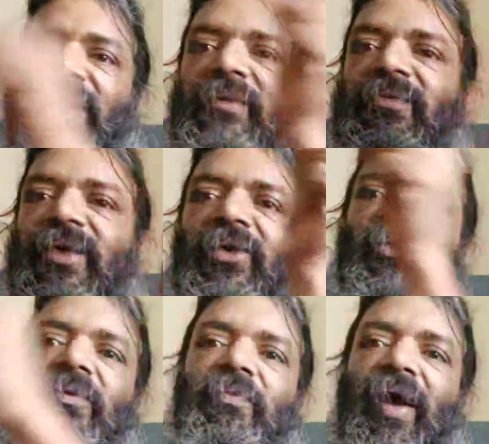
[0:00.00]
If
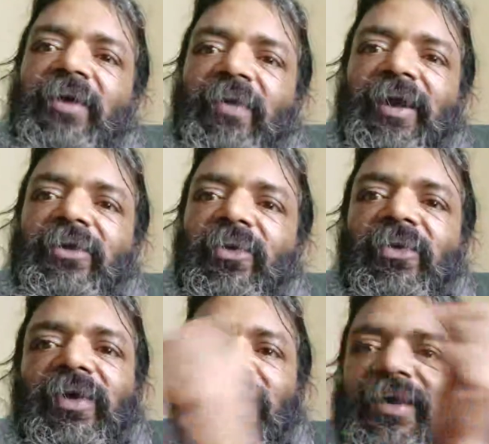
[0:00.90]
0 to pi by
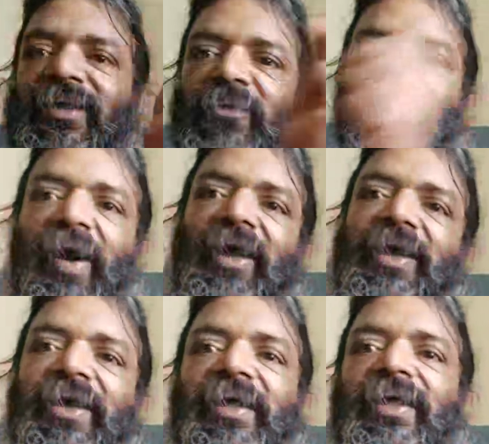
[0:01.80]
2 is the phi,